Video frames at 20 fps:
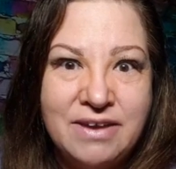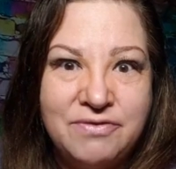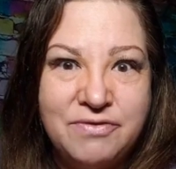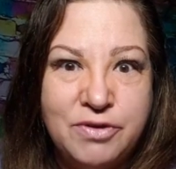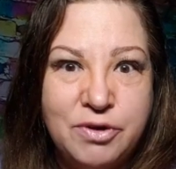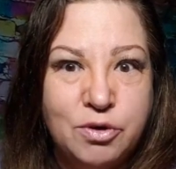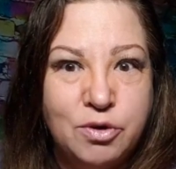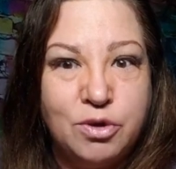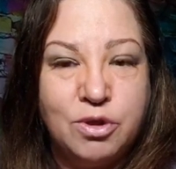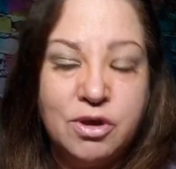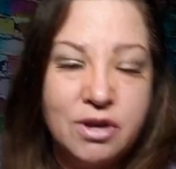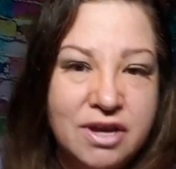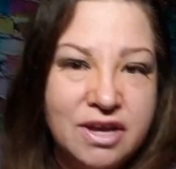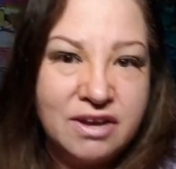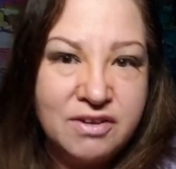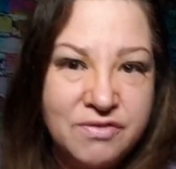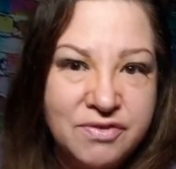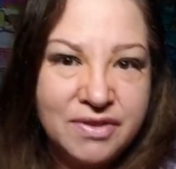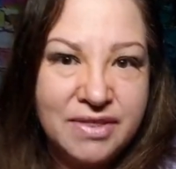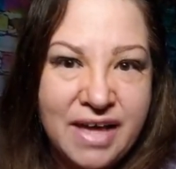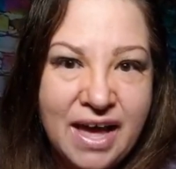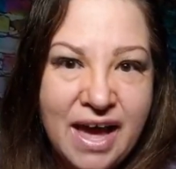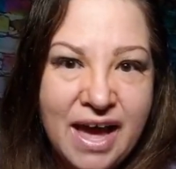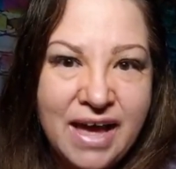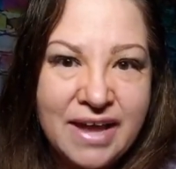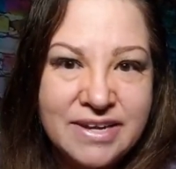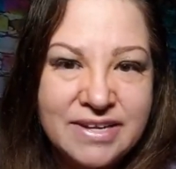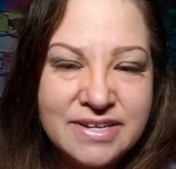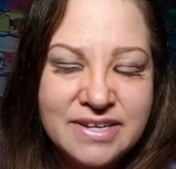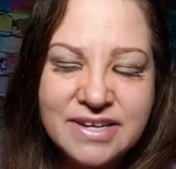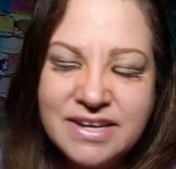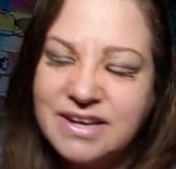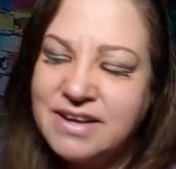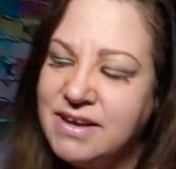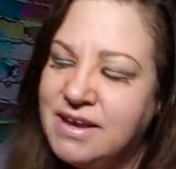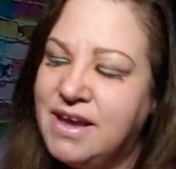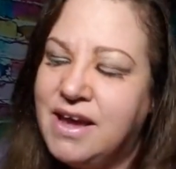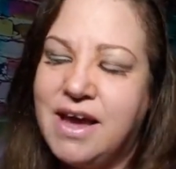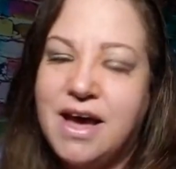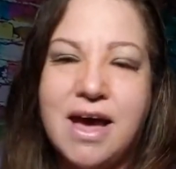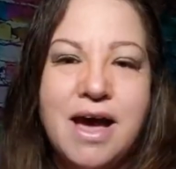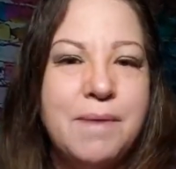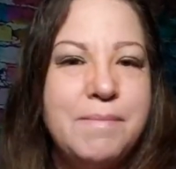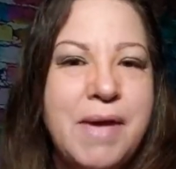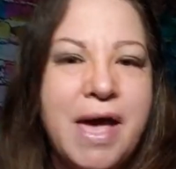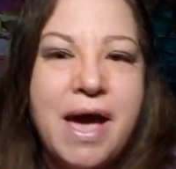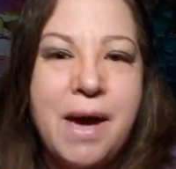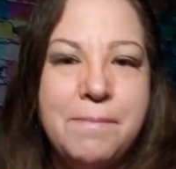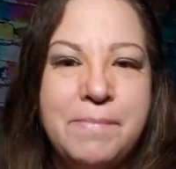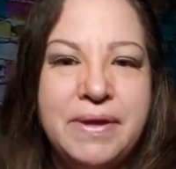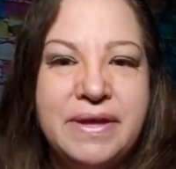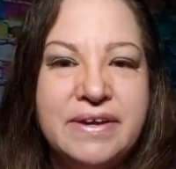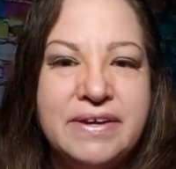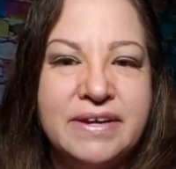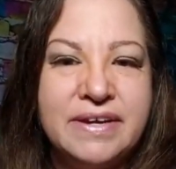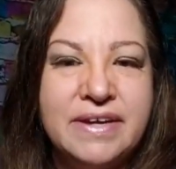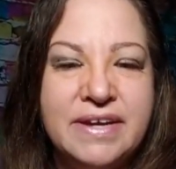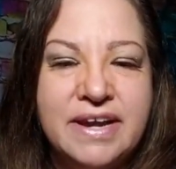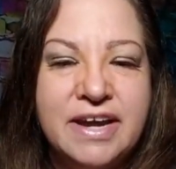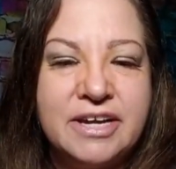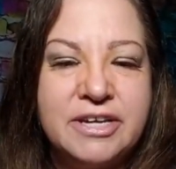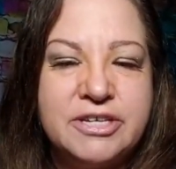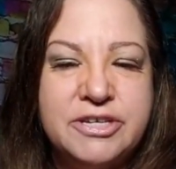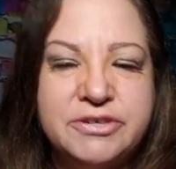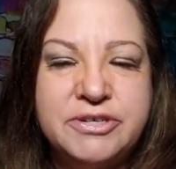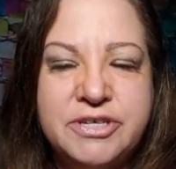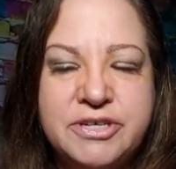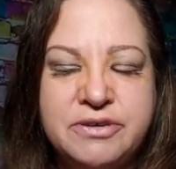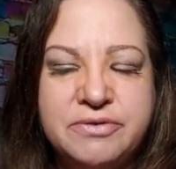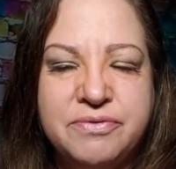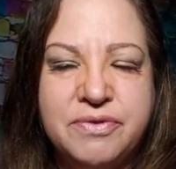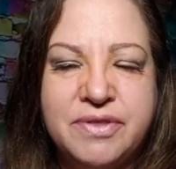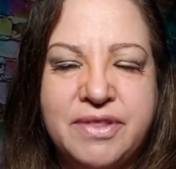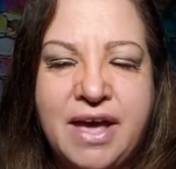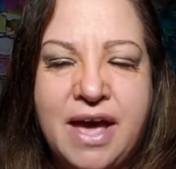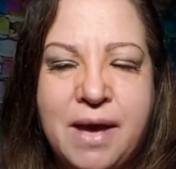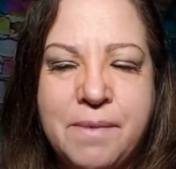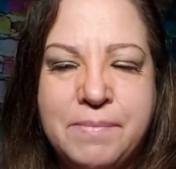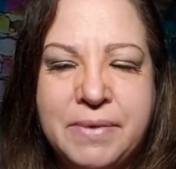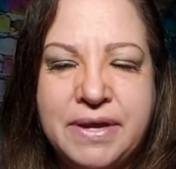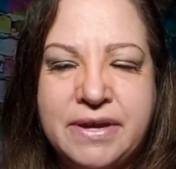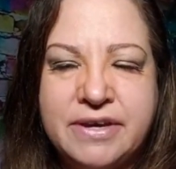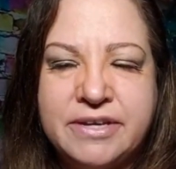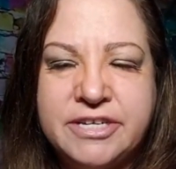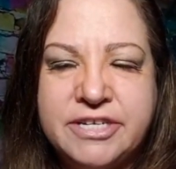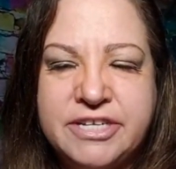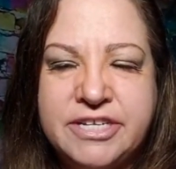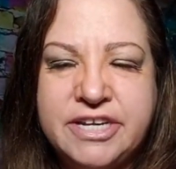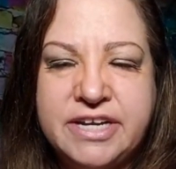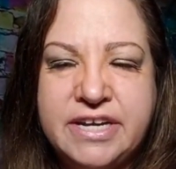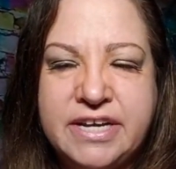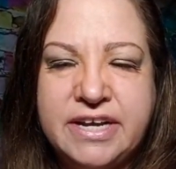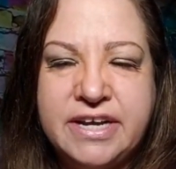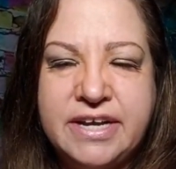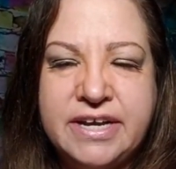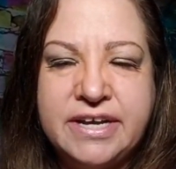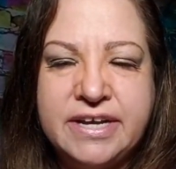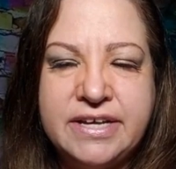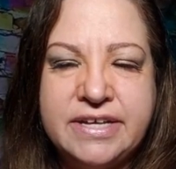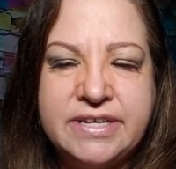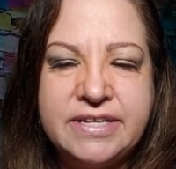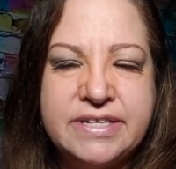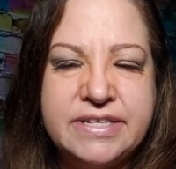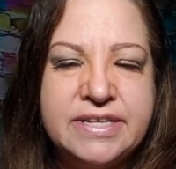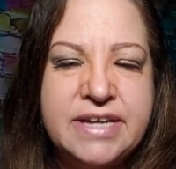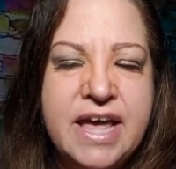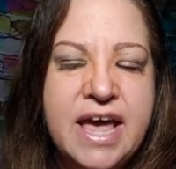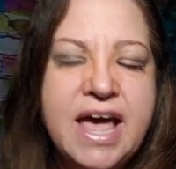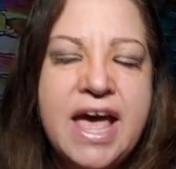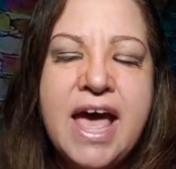if you're looking for that, I'm happy to connect you to for that, because she is